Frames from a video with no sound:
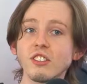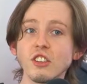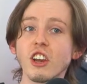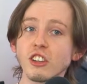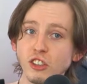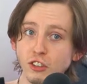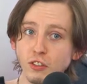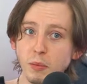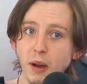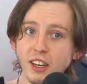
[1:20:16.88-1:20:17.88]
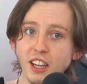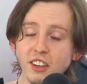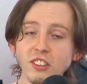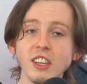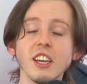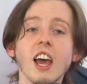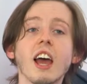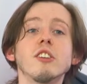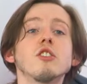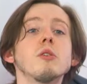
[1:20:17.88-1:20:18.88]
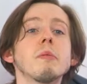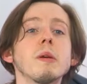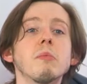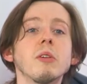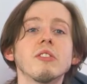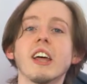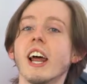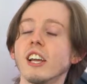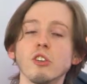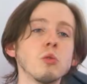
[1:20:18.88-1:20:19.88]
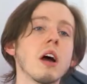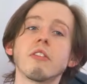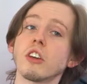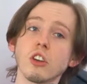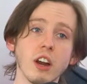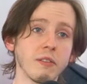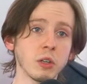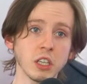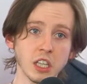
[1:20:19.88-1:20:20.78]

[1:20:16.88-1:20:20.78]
suggestions for the podcast, and two people that I do not think you're ever going to